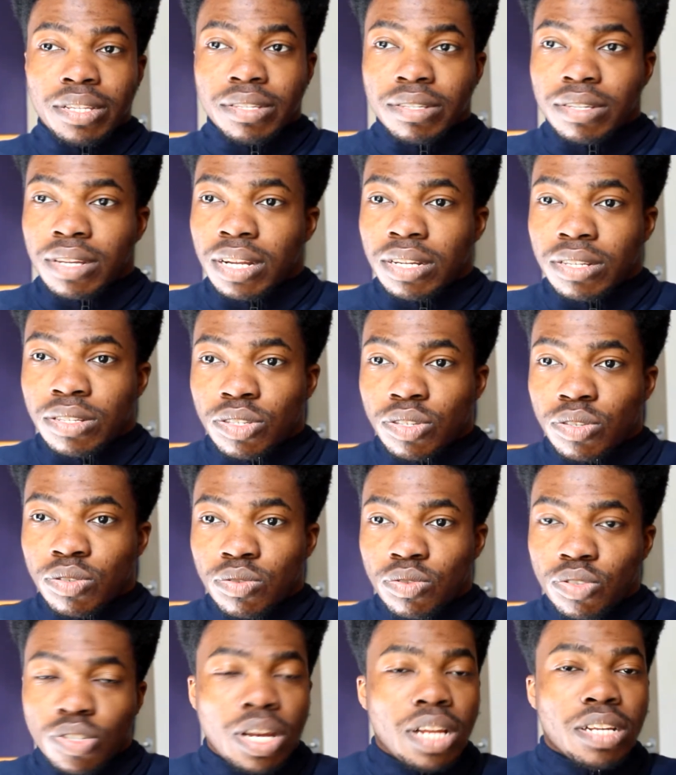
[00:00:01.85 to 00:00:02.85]
decided
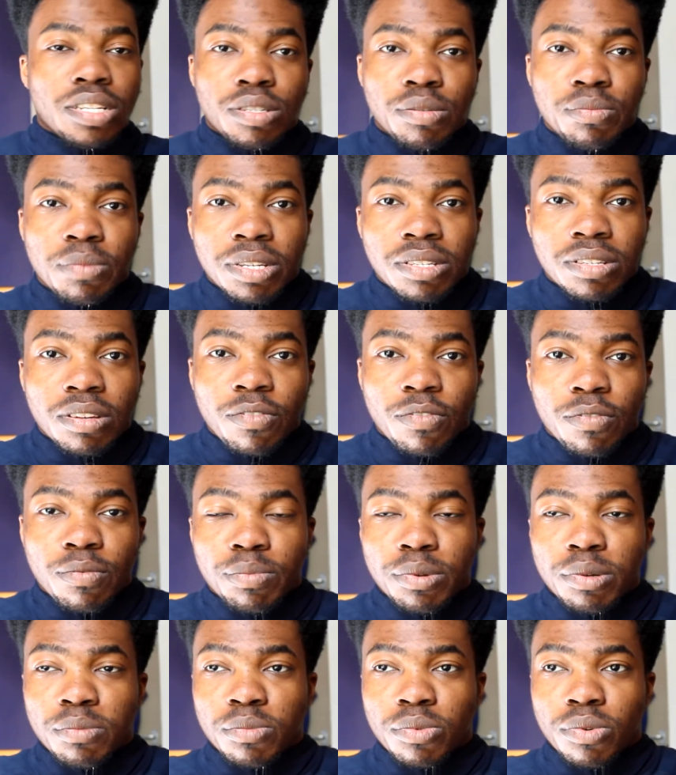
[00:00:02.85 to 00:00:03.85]
to challenge myself a
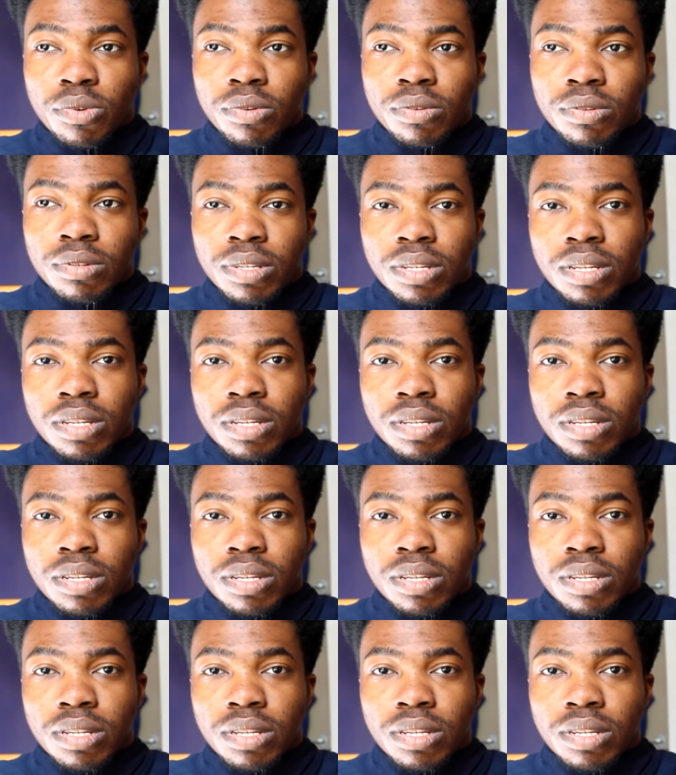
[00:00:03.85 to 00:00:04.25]
bit more